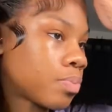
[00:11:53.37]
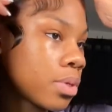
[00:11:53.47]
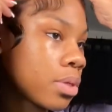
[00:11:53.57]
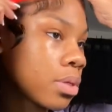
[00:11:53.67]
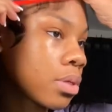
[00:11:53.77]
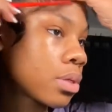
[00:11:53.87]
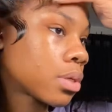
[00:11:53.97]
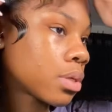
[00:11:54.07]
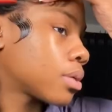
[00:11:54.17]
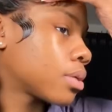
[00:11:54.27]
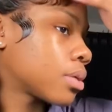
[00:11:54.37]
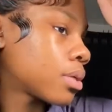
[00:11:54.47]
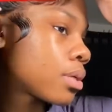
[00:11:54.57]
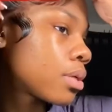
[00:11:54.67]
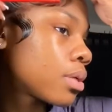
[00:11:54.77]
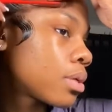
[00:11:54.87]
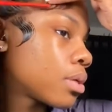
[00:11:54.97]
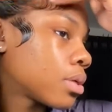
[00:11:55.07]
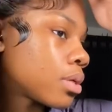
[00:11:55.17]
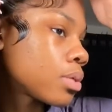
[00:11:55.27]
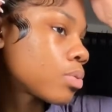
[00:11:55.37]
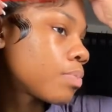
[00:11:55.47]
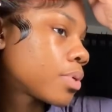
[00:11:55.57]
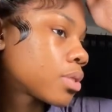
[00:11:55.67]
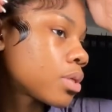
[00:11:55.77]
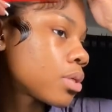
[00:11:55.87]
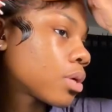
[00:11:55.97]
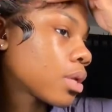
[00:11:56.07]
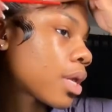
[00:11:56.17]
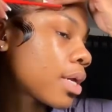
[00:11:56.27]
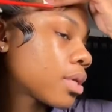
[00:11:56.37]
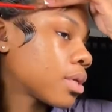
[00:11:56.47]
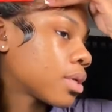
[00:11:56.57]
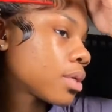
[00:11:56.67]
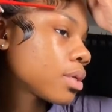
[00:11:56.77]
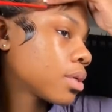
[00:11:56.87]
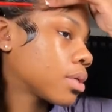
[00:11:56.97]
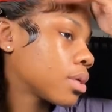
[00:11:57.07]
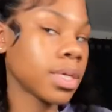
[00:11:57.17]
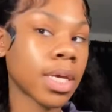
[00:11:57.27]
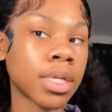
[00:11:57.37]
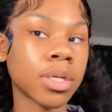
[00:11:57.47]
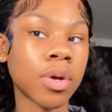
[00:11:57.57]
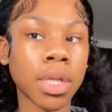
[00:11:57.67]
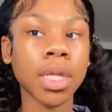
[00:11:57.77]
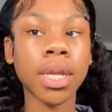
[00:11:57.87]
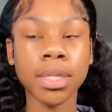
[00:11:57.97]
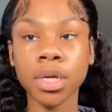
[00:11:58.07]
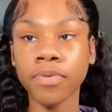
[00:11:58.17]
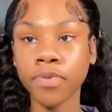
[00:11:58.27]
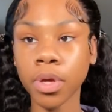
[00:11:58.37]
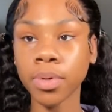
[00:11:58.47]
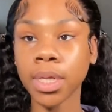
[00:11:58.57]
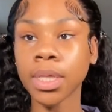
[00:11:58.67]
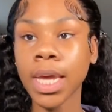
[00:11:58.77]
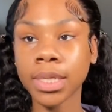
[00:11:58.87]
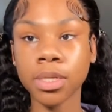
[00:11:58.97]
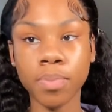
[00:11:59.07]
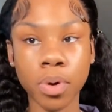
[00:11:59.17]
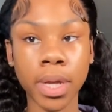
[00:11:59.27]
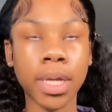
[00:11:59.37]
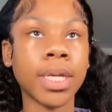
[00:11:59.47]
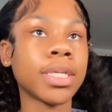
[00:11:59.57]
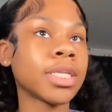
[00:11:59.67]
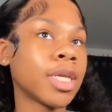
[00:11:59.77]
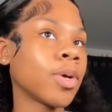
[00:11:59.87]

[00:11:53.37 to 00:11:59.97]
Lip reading: it. And swoop it to your liking. Yes, they're gonna look like they're floating. That's the point. It still